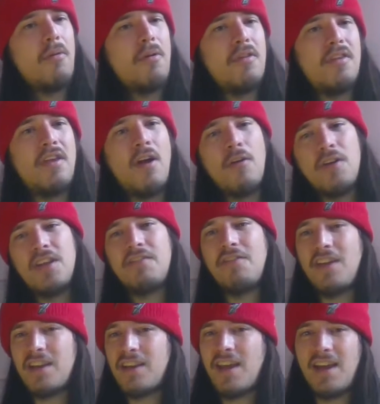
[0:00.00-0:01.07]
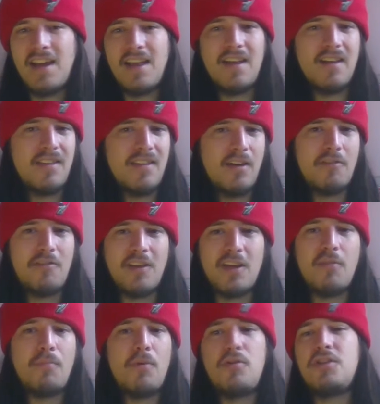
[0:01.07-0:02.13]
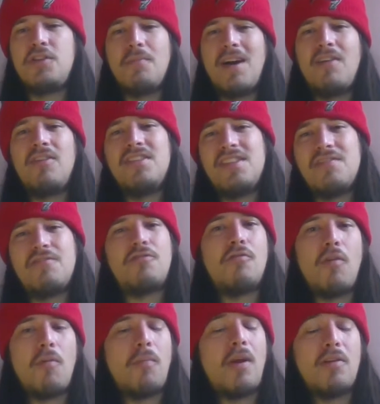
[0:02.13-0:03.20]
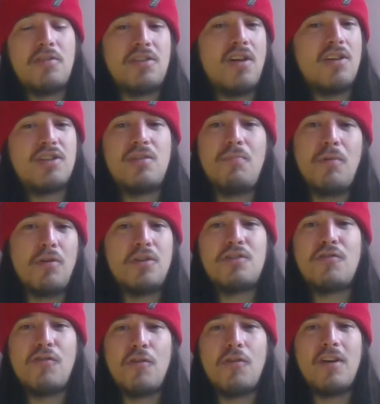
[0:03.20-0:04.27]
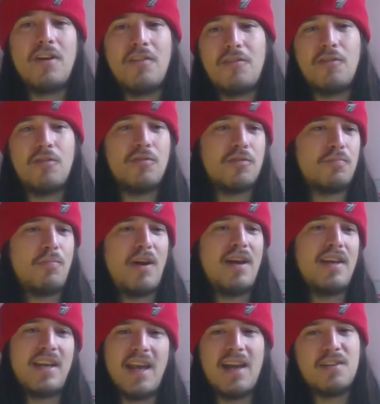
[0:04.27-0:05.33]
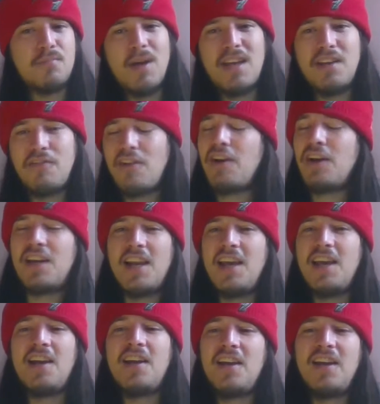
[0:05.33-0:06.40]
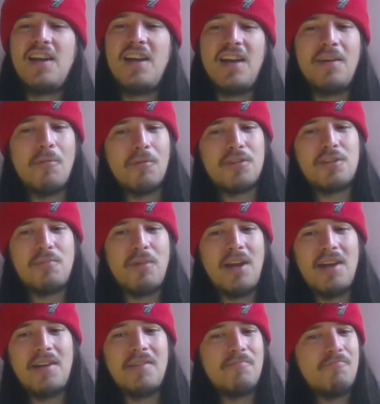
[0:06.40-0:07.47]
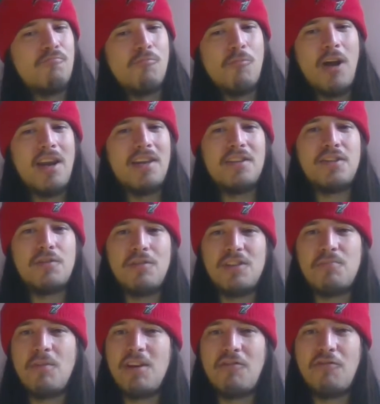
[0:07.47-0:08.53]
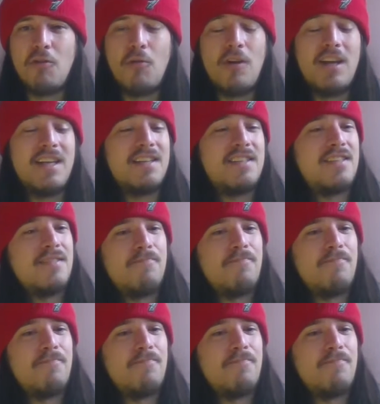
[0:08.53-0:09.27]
The only thing there that I think could push him out is if Garoppolo starts to push for it. Of course, Brady has made it very clear he wants to play well into his mid-40s.